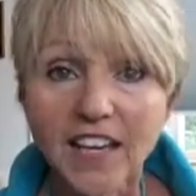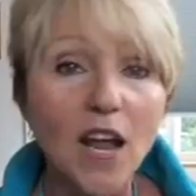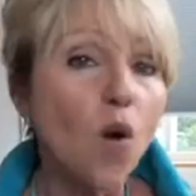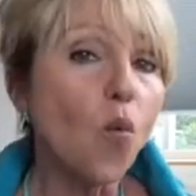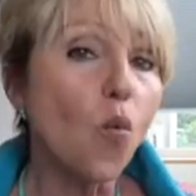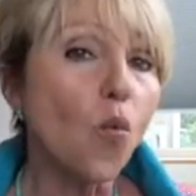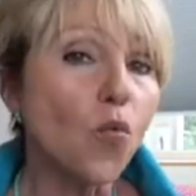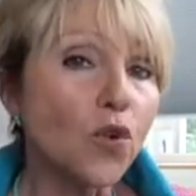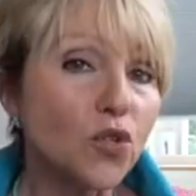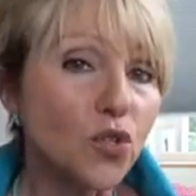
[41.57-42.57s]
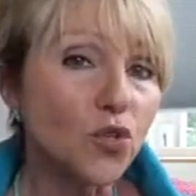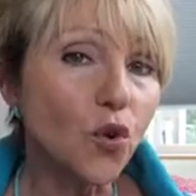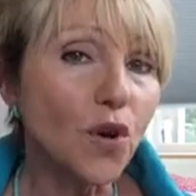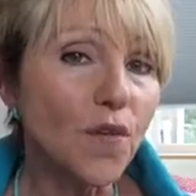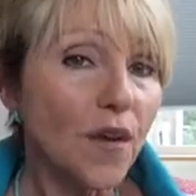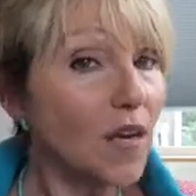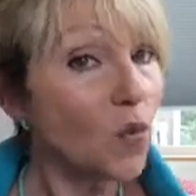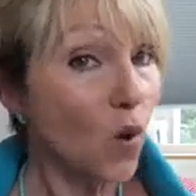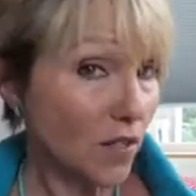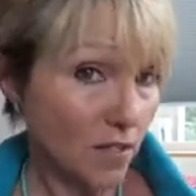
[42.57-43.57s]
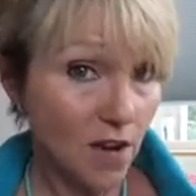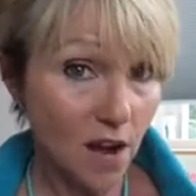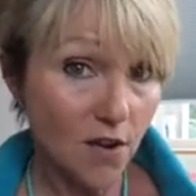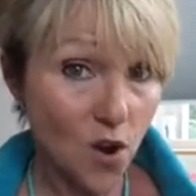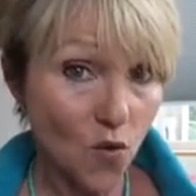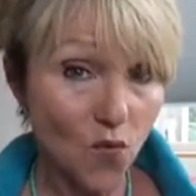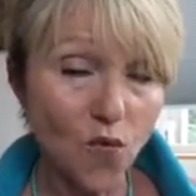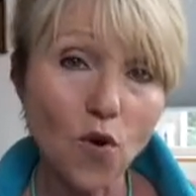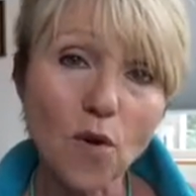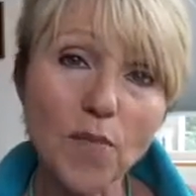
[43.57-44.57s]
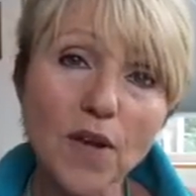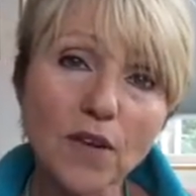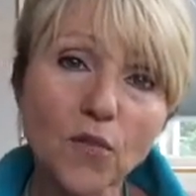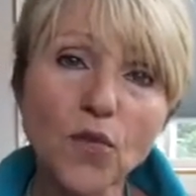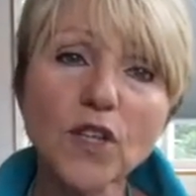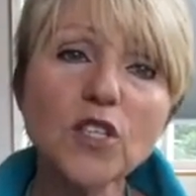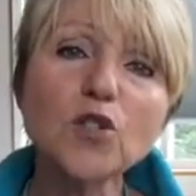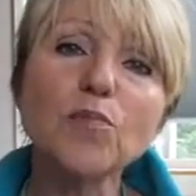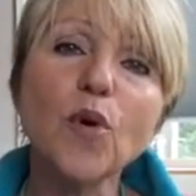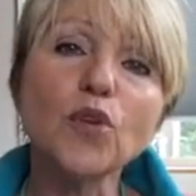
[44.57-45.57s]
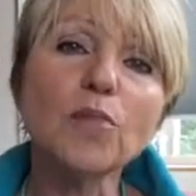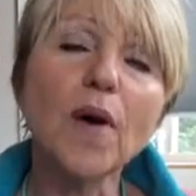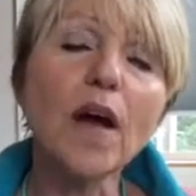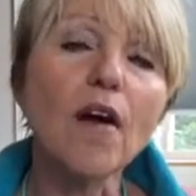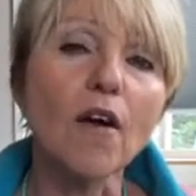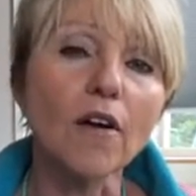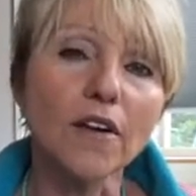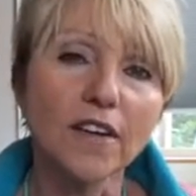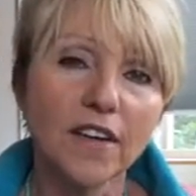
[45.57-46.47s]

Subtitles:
Now, there's a story that he was not known for, but really spoke to my heart.